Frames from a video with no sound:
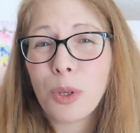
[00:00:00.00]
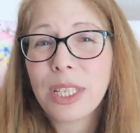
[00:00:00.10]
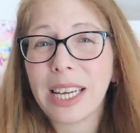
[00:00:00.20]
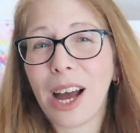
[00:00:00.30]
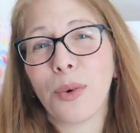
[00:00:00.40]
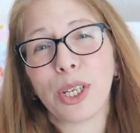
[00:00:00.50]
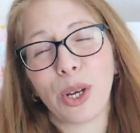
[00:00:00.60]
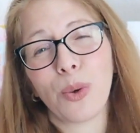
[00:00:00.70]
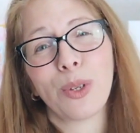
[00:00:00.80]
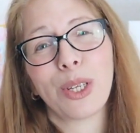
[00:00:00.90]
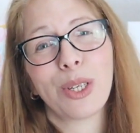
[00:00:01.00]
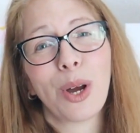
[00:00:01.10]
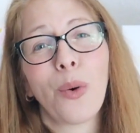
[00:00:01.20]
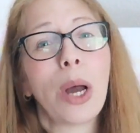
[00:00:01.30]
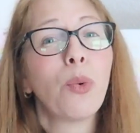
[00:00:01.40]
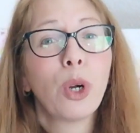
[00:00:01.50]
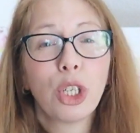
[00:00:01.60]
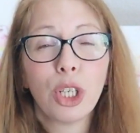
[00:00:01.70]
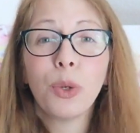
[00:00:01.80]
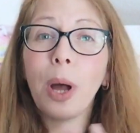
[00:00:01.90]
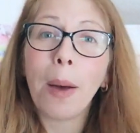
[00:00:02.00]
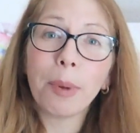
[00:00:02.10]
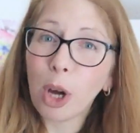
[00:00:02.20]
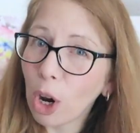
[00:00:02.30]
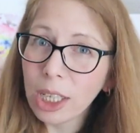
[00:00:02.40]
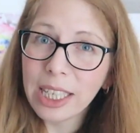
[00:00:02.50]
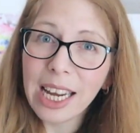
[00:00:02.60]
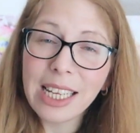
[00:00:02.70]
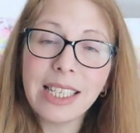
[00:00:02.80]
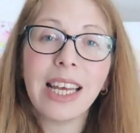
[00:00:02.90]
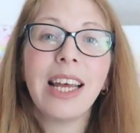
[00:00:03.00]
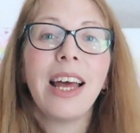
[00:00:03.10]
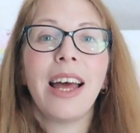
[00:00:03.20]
We'll see how it goes. So I wish you happy holidays,